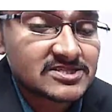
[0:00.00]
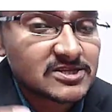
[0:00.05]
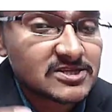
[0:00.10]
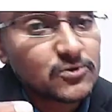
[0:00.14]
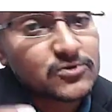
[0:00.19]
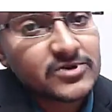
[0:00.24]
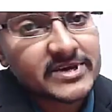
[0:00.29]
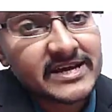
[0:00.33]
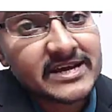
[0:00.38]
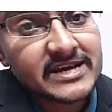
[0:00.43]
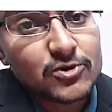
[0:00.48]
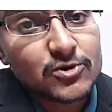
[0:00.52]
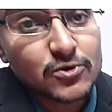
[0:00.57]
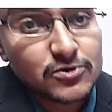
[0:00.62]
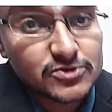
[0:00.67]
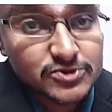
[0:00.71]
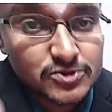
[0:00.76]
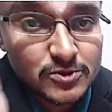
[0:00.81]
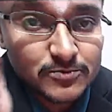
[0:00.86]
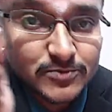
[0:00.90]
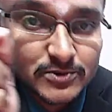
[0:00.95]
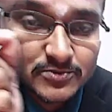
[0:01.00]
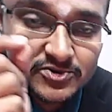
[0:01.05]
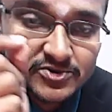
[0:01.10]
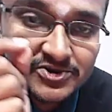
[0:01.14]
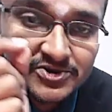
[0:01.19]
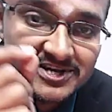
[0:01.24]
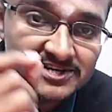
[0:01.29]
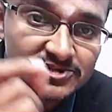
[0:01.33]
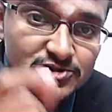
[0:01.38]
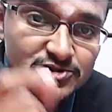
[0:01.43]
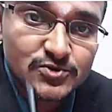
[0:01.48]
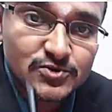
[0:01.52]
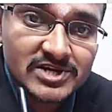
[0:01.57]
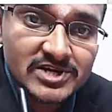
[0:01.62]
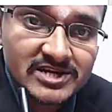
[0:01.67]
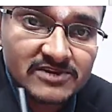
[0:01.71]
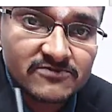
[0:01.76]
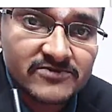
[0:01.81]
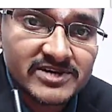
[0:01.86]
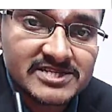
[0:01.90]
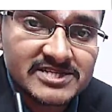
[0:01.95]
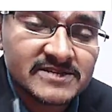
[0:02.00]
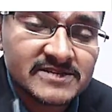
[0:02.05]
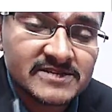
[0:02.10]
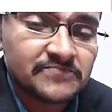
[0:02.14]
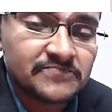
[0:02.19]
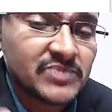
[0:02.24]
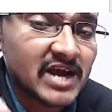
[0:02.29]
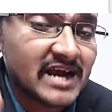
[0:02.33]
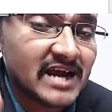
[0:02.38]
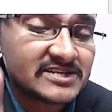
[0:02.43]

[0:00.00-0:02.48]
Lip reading: sound can also propagate through liquids,